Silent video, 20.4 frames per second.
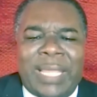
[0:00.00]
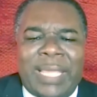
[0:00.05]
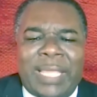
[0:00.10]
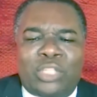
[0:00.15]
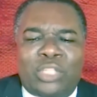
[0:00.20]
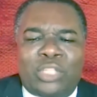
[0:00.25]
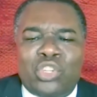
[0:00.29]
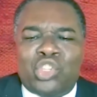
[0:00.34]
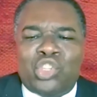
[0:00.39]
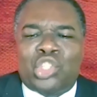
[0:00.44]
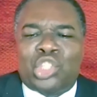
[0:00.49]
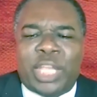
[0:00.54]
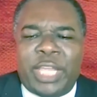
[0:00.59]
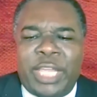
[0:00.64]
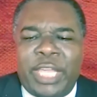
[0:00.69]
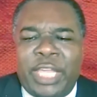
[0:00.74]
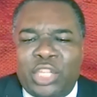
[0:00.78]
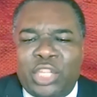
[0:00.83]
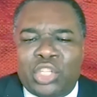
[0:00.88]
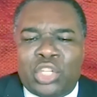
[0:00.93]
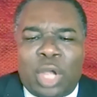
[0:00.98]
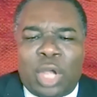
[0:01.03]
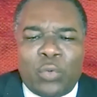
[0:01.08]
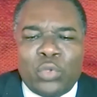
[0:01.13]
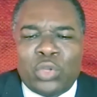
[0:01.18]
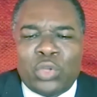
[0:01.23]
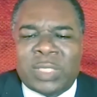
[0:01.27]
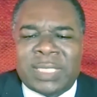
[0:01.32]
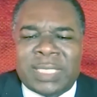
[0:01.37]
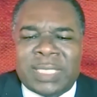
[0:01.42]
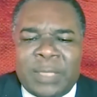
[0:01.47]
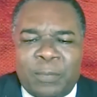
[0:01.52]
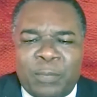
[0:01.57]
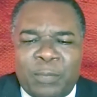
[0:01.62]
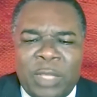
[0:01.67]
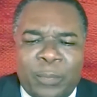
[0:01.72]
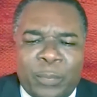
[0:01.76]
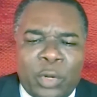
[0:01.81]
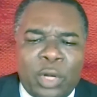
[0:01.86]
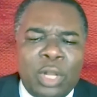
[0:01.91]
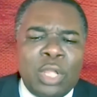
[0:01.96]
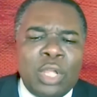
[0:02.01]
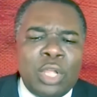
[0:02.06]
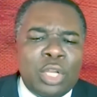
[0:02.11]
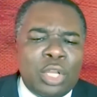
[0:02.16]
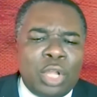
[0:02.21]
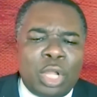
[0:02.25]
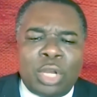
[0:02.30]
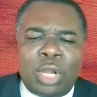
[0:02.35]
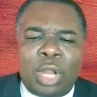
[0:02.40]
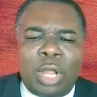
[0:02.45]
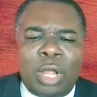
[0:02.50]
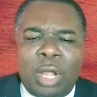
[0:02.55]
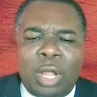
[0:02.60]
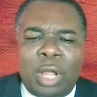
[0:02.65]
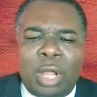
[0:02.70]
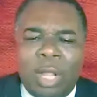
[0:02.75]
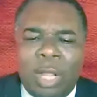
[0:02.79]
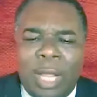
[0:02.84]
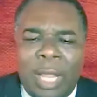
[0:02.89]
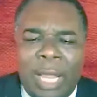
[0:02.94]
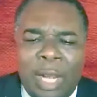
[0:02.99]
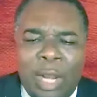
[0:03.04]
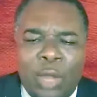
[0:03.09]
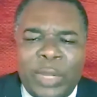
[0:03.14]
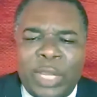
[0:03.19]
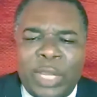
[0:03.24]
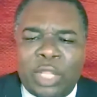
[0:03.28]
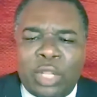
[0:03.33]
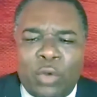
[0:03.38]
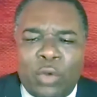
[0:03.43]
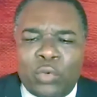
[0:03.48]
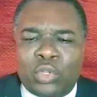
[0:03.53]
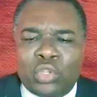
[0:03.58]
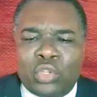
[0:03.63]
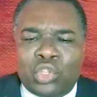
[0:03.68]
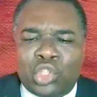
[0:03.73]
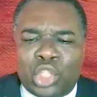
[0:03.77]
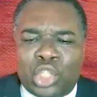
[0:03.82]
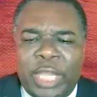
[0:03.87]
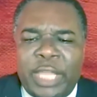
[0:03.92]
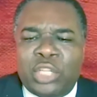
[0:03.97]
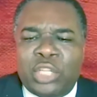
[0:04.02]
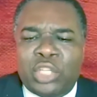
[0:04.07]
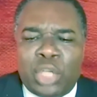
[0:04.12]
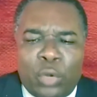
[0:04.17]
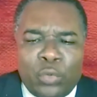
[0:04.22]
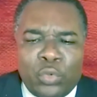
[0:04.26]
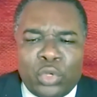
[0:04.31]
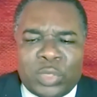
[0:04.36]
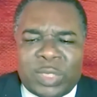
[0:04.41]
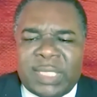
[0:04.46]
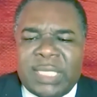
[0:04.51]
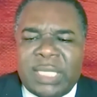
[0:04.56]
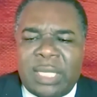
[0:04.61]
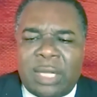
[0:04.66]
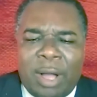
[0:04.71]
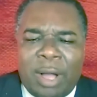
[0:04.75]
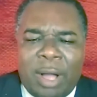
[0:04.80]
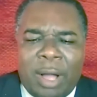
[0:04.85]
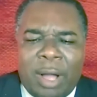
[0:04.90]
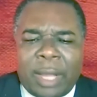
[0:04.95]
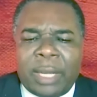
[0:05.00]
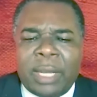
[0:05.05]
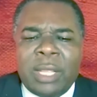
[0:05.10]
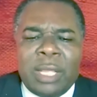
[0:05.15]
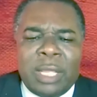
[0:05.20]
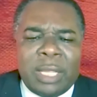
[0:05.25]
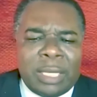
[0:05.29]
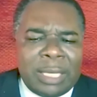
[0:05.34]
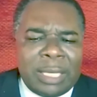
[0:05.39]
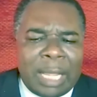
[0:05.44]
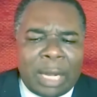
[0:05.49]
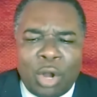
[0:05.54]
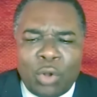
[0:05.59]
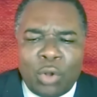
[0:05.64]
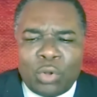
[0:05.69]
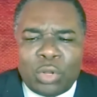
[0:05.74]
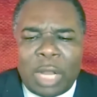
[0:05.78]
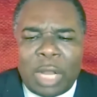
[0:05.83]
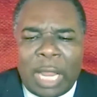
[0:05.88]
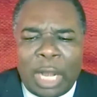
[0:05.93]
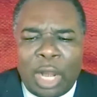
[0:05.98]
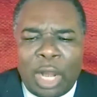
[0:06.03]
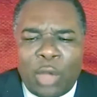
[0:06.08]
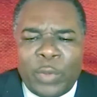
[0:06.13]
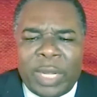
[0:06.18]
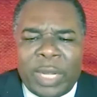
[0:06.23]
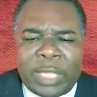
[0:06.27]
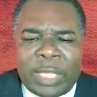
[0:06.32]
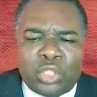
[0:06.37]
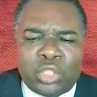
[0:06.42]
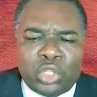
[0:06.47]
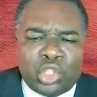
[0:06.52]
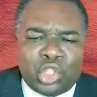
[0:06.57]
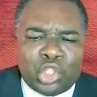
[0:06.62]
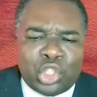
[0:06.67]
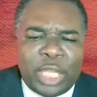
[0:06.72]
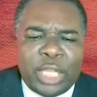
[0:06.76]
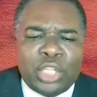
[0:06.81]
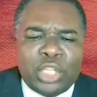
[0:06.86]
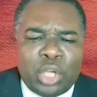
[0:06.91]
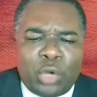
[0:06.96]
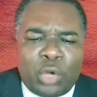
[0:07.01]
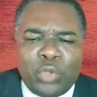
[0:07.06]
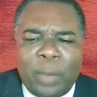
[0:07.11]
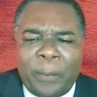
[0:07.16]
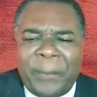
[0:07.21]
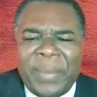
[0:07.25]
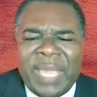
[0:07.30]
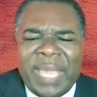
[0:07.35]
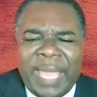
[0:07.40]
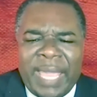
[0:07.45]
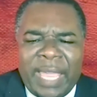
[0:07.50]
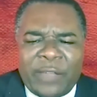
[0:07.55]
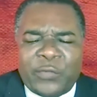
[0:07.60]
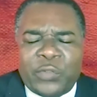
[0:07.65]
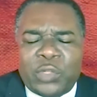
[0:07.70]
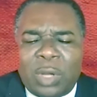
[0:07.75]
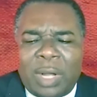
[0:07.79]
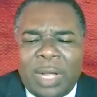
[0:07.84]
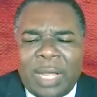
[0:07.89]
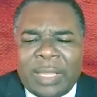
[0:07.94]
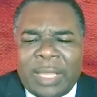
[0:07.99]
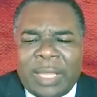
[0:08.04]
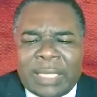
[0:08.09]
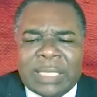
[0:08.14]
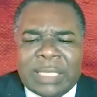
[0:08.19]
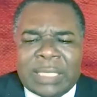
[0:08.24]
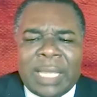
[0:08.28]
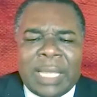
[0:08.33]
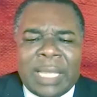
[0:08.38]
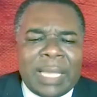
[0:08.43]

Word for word: it to change how you see people, not uh, allowing it how to change how you see God, not allowing it to change how you behave to others.